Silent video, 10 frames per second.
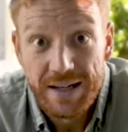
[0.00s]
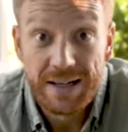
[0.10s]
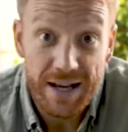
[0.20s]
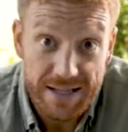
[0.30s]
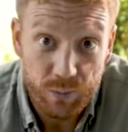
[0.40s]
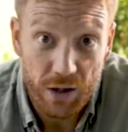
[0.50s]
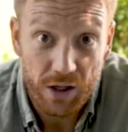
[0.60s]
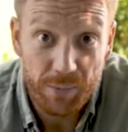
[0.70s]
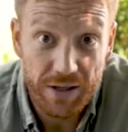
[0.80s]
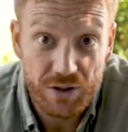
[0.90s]
less
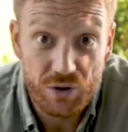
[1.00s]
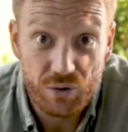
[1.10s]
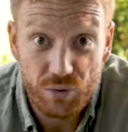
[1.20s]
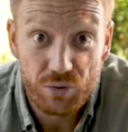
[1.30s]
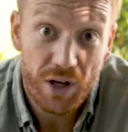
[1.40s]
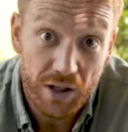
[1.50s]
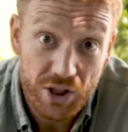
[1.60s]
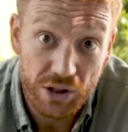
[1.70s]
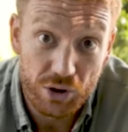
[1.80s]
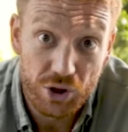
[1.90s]
welcoming to young
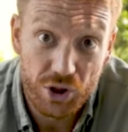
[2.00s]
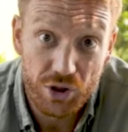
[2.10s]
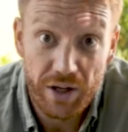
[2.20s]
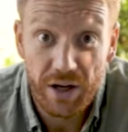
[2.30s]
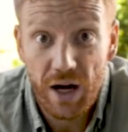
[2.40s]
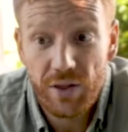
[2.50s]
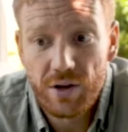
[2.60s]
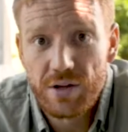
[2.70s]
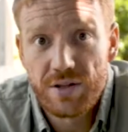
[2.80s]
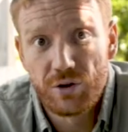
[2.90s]
children than
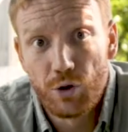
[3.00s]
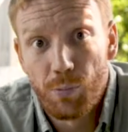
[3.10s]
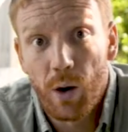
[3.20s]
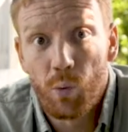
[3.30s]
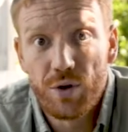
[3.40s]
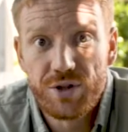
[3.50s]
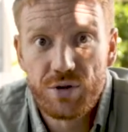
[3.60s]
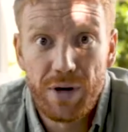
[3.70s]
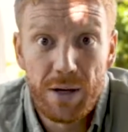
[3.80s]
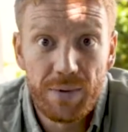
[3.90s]
others and you might want to
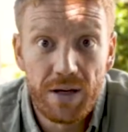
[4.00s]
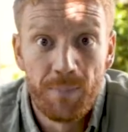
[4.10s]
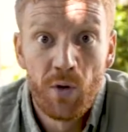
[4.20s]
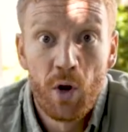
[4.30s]
maybe